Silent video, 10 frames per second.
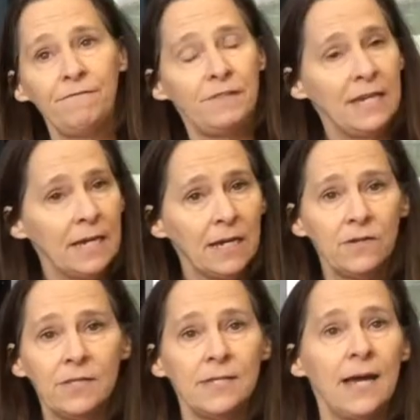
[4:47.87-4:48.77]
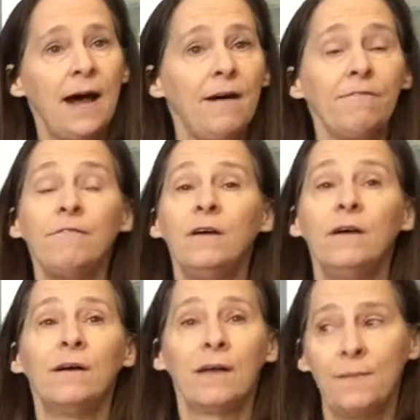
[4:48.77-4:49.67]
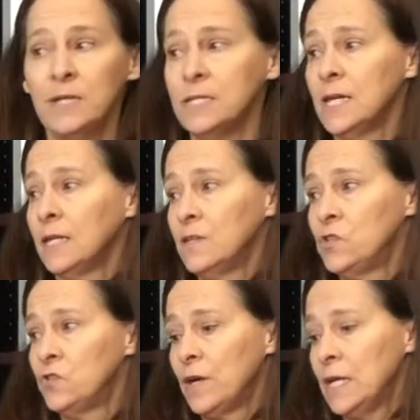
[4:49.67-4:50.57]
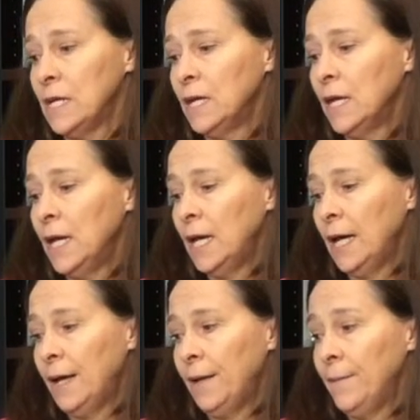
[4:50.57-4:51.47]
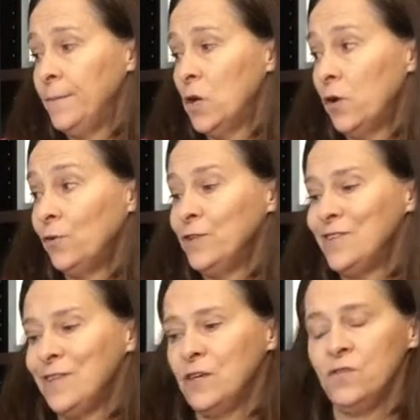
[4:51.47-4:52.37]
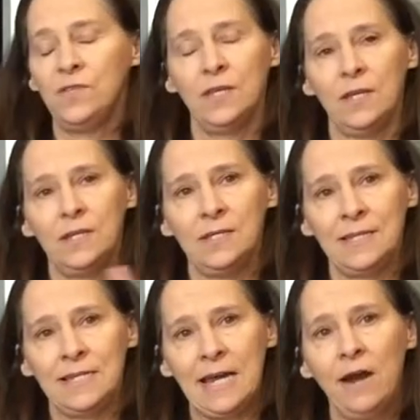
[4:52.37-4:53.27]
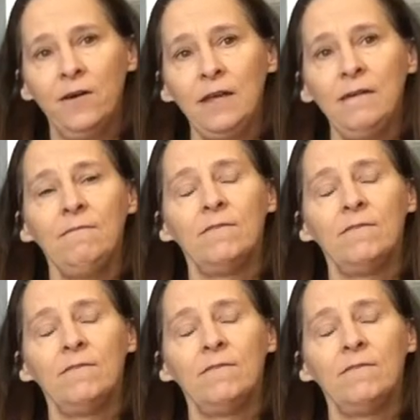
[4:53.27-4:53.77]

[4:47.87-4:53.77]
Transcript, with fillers: daycare staff come and take this training uh, not only do they use it in its entirety,